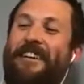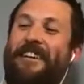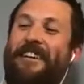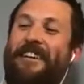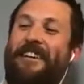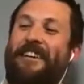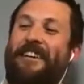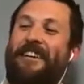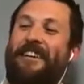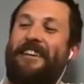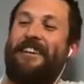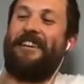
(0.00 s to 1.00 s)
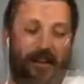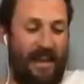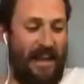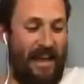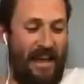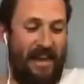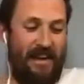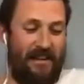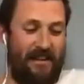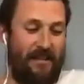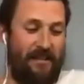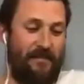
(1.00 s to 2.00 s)
Well, look, and
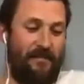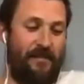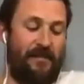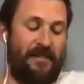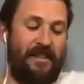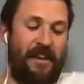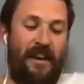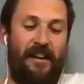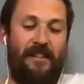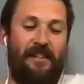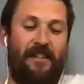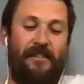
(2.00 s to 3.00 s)
so